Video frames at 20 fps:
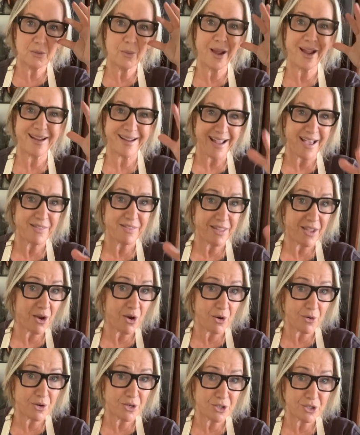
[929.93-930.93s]
the way I cut their
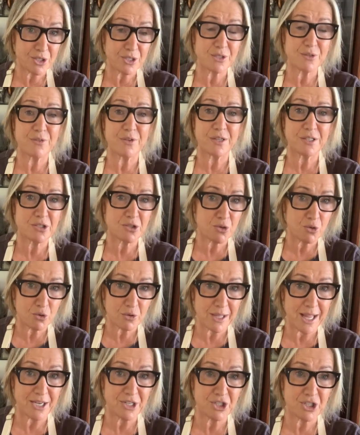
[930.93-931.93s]
oranges for
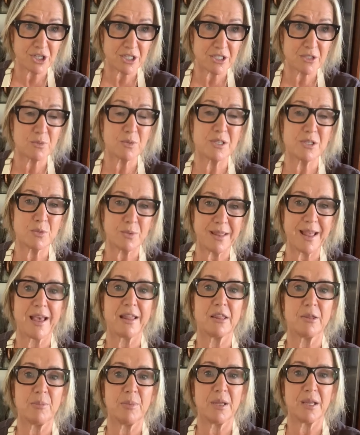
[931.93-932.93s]
school lunches was
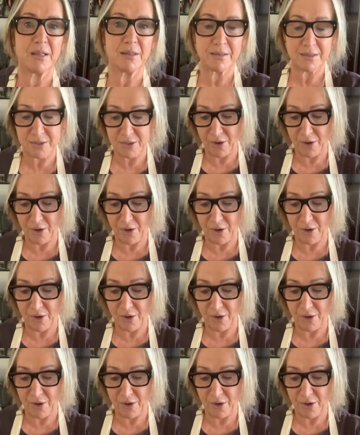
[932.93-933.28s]
without the pith.